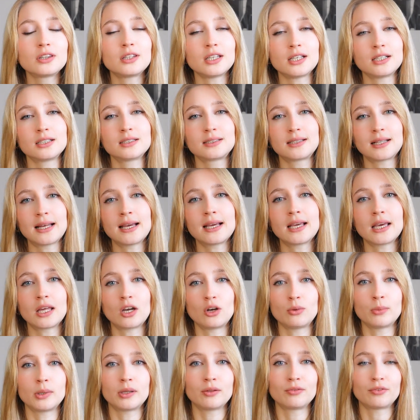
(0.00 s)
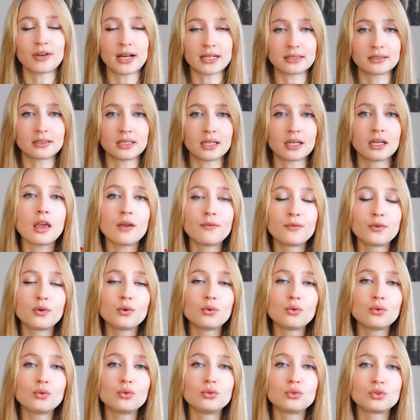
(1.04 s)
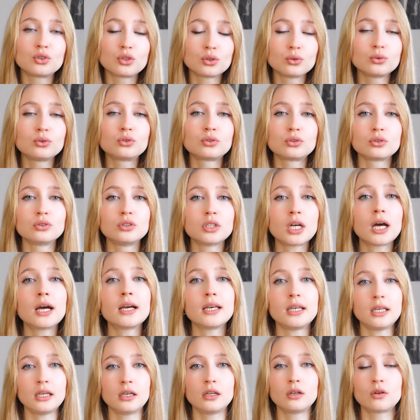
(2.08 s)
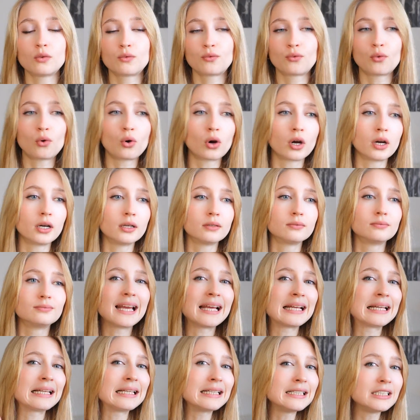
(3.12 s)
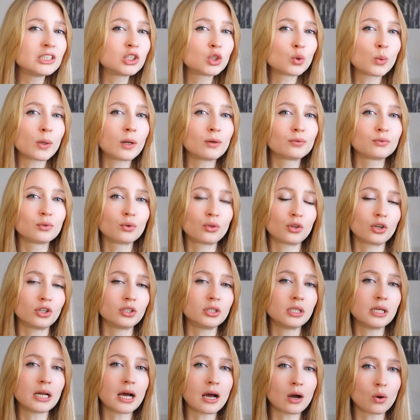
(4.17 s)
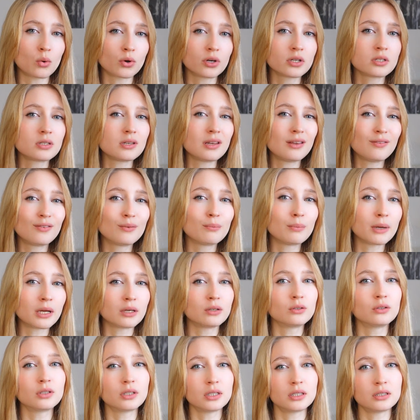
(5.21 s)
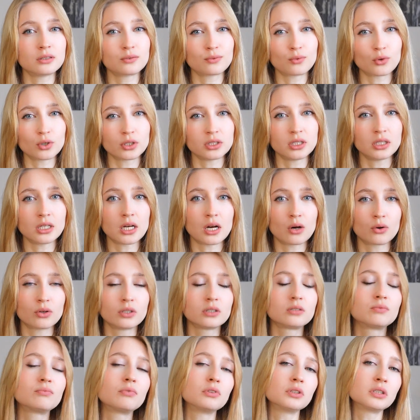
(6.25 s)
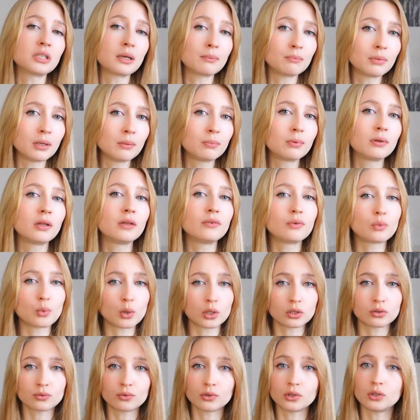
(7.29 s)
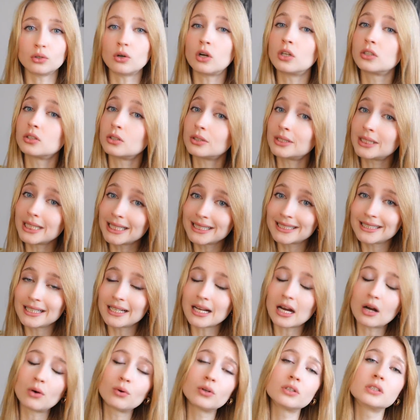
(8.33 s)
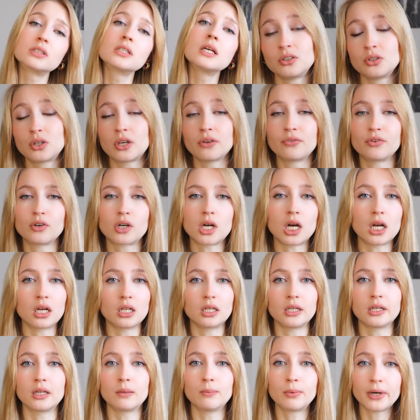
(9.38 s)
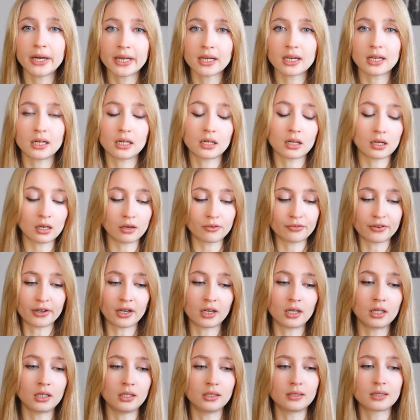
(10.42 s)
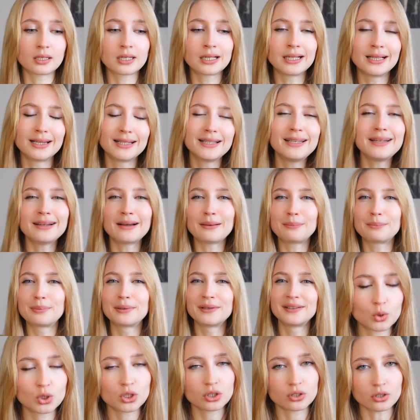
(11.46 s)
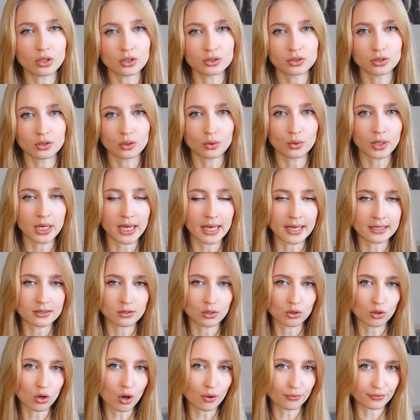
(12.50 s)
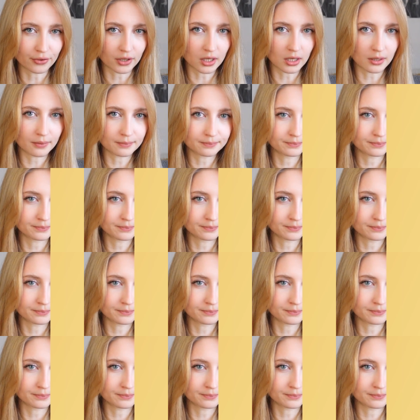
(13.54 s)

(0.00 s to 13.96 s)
things like intermittent fasting. If you choose to not eat for at least 12 to 13 hours, even better is 14 hours for some people, if it works for you, also 16 hours, you give your gut a little break and it can finally clean up, which is also known as autophagy.